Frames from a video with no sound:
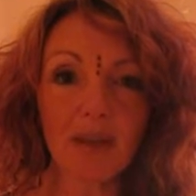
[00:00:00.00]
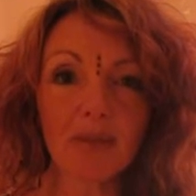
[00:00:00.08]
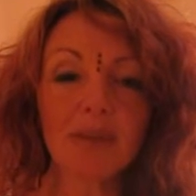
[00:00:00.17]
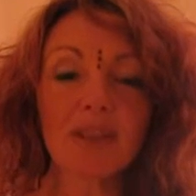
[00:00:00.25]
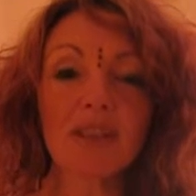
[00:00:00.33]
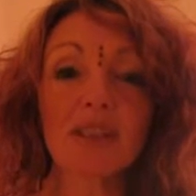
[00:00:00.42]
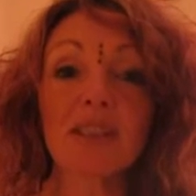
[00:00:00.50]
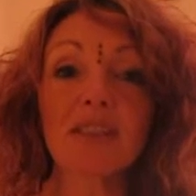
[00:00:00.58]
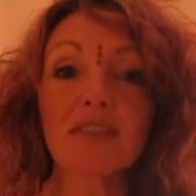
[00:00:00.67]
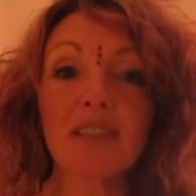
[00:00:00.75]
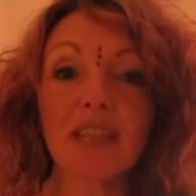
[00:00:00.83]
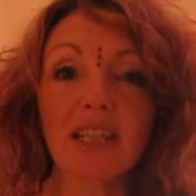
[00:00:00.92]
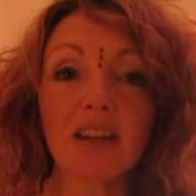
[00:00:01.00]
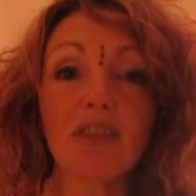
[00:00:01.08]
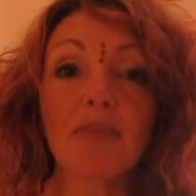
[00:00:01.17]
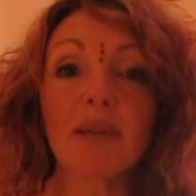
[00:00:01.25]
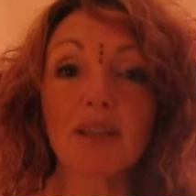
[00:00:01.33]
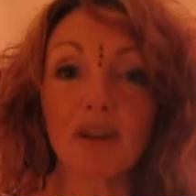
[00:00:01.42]
which is this feeling of
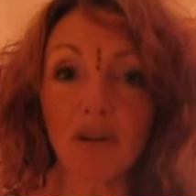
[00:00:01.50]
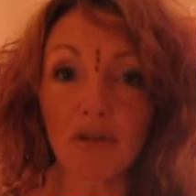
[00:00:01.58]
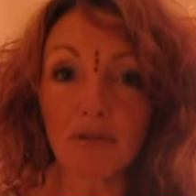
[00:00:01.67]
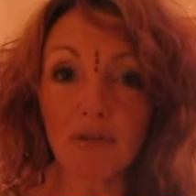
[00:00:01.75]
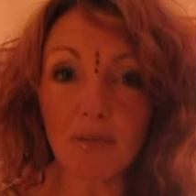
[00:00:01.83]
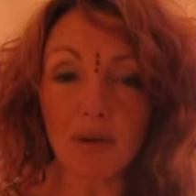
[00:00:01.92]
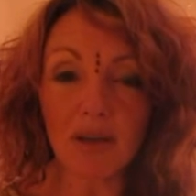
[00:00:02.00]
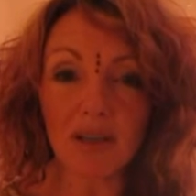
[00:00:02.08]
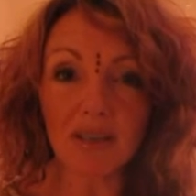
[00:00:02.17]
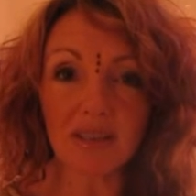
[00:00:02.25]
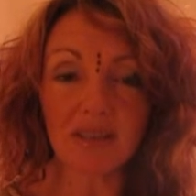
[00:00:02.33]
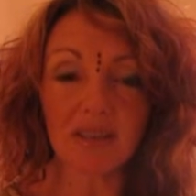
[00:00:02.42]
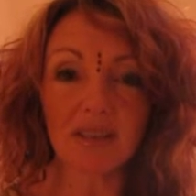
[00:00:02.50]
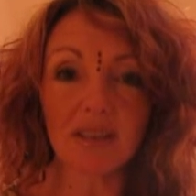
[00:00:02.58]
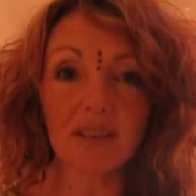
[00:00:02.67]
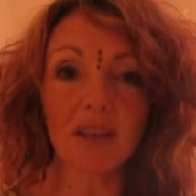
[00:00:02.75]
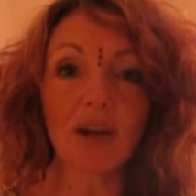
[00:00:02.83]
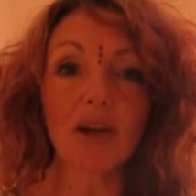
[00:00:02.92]
being overworked,
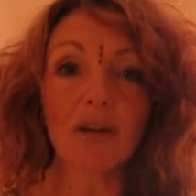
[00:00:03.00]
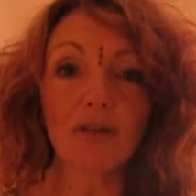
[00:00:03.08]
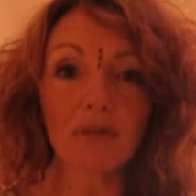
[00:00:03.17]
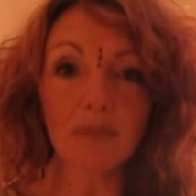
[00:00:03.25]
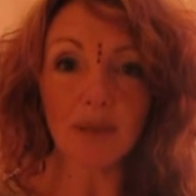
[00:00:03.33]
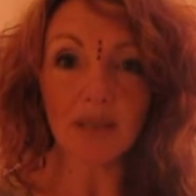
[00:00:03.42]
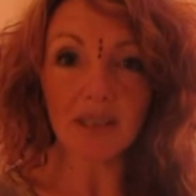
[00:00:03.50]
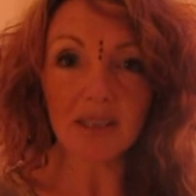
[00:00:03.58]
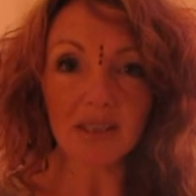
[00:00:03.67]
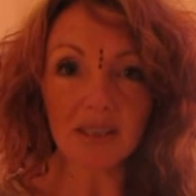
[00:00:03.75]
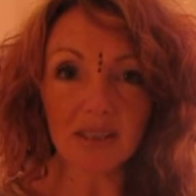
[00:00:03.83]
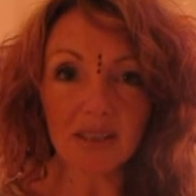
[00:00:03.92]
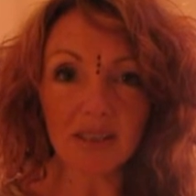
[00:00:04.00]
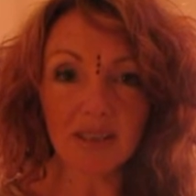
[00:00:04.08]
overburdened,